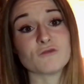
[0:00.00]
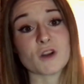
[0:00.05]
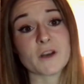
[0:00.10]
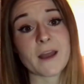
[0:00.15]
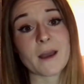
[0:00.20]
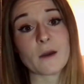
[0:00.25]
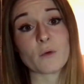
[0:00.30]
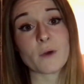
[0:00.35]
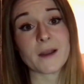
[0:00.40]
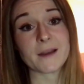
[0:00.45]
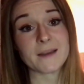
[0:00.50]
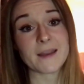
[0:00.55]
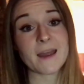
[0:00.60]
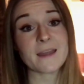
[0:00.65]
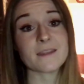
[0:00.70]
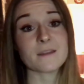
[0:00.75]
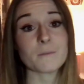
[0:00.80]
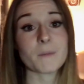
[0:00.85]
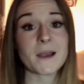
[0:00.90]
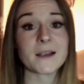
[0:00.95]
to run out and
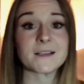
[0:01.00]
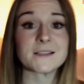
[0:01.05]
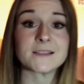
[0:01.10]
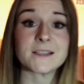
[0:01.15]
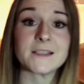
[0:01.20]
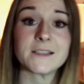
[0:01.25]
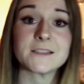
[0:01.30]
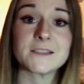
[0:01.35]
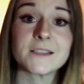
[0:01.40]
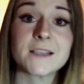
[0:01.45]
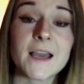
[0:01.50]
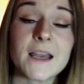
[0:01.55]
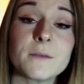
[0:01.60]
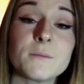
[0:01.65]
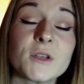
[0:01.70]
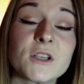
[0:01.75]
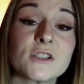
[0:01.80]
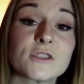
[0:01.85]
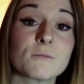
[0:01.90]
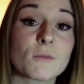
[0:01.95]
get the magazine
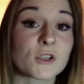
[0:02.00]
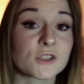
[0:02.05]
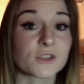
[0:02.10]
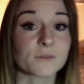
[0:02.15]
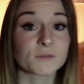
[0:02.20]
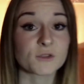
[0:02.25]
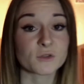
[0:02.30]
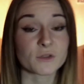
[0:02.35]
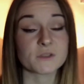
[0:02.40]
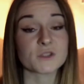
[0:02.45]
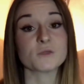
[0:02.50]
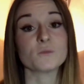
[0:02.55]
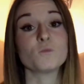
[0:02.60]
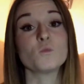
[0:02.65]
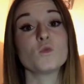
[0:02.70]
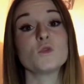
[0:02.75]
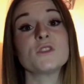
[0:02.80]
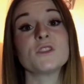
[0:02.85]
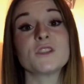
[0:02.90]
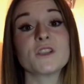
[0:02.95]
today because my
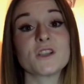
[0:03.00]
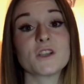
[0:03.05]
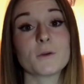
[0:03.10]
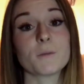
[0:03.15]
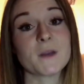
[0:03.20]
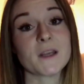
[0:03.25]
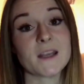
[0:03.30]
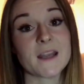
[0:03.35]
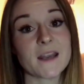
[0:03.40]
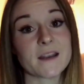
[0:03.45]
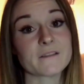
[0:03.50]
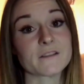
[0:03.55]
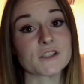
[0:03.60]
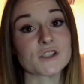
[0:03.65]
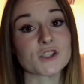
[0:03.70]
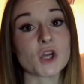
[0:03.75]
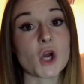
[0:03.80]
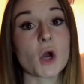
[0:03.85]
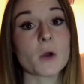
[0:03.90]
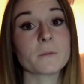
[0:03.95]
subscription wasn't going to be here
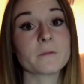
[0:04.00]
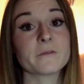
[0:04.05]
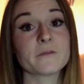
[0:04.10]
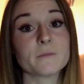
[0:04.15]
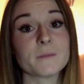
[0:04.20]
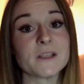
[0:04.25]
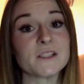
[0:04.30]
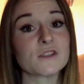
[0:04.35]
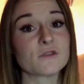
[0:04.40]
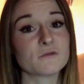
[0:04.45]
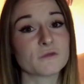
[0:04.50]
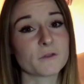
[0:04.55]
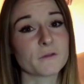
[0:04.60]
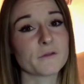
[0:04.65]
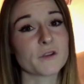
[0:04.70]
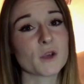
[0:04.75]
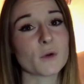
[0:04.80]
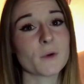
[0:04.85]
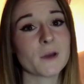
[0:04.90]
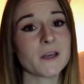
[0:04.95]
in time for me to
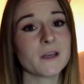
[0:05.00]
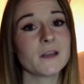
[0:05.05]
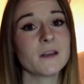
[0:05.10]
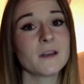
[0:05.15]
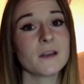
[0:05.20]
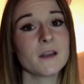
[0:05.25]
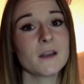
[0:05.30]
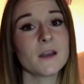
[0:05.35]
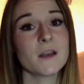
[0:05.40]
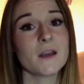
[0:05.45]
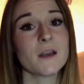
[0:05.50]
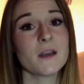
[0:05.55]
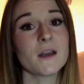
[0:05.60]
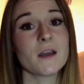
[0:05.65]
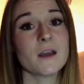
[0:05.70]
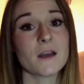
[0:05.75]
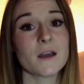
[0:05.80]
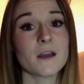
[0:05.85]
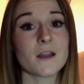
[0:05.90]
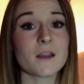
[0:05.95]
review it
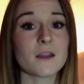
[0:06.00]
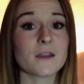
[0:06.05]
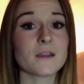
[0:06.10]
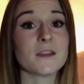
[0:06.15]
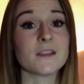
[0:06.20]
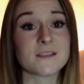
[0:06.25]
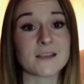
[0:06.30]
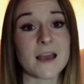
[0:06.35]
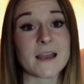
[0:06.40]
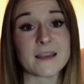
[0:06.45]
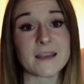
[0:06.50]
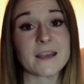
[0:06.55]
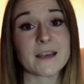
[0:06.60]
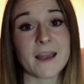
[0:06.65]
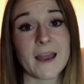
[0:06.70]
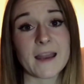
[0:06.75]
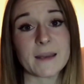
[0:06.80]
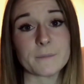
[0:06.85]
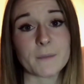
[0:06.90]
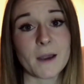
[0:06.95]
the day
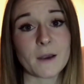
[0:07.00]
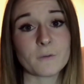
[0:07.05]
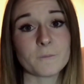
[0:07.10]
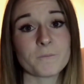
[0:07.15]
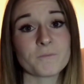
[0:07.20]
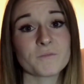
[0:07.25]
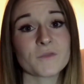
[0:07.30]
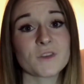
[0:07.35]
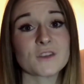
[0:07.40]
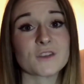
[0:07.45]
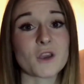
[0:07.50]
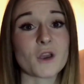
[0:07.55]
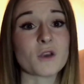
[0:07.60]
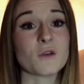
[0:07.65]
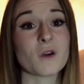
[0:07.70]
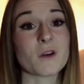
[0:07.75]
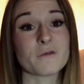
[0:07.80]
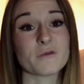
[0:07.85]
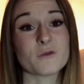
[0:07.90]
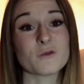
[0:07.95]
it came out,
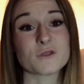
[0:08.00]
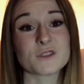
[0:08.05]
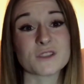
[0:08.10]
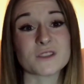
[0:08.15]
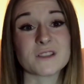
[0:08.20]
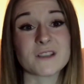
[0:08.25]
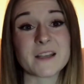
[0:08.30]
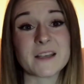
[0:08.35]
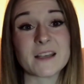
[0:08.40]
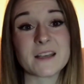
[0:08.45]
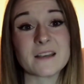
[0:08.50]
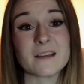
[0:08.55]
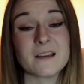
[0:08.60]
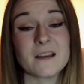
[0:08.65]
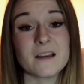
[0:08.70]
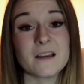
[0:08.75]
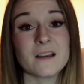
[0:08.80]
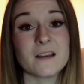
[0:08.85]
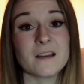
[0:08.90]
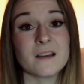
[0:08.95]
so unfortunately
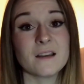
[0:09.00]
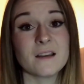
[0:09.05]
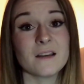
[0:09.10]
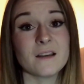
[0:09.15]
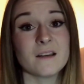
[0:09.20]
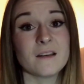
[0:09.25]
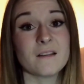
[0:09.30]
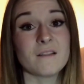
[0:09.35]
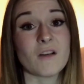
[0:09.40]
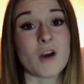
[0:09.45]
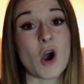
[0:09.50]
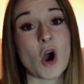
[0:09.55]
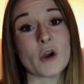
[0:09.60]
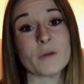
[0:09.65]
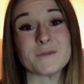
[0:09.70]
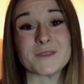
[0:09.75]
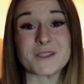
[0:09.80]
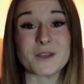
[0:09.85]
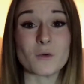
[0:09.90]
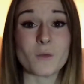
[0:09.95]

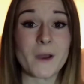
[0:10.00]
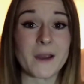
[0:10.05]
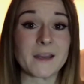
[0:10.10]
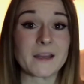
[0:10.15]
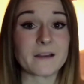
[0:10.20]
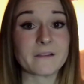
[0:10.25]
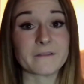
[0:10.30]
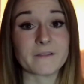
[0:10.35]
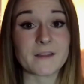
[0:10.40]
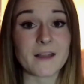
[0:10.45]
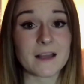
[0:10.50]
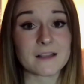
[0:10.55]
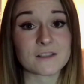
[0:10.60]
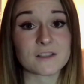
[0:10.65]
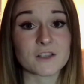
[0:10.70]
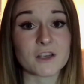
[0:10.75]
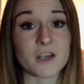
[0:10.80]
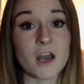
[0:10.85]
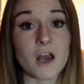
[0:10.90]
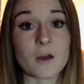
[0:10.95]
I'm still waiting for that
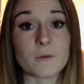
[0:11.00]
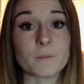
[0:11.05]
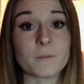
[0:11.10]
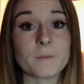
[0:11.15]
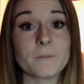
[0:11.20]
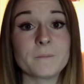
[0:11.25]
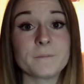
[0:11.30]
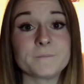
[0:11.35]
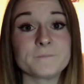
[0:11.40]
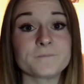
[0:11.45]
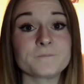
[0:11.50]
to come.